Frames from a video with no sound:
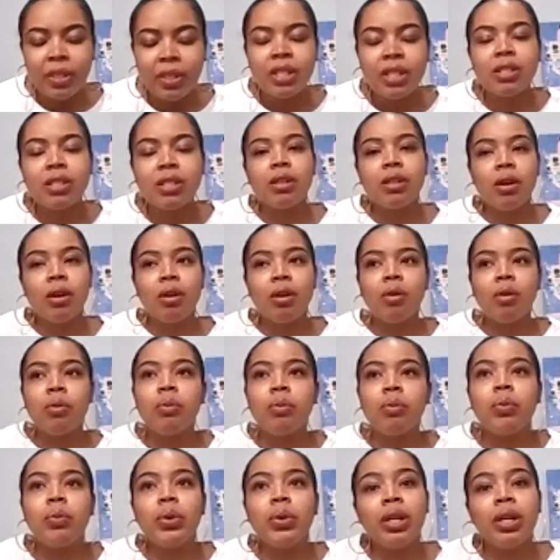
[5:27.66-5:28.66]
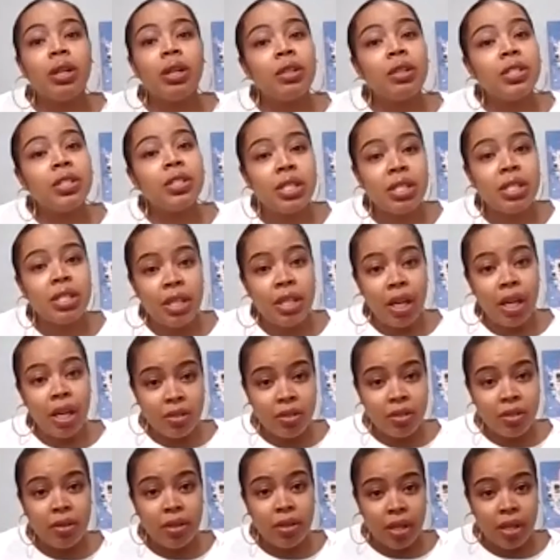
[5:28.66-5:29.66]
So we are just now
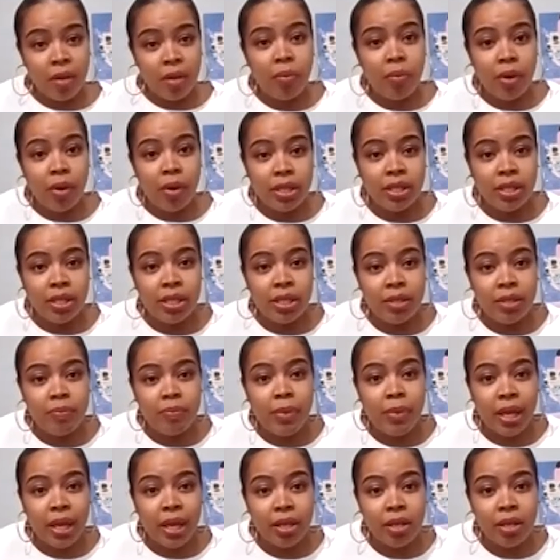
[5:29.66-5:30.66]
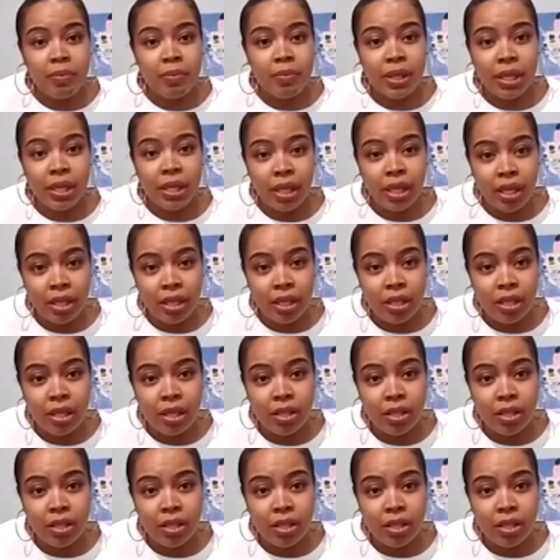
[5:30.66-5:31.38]
starting that process back up again.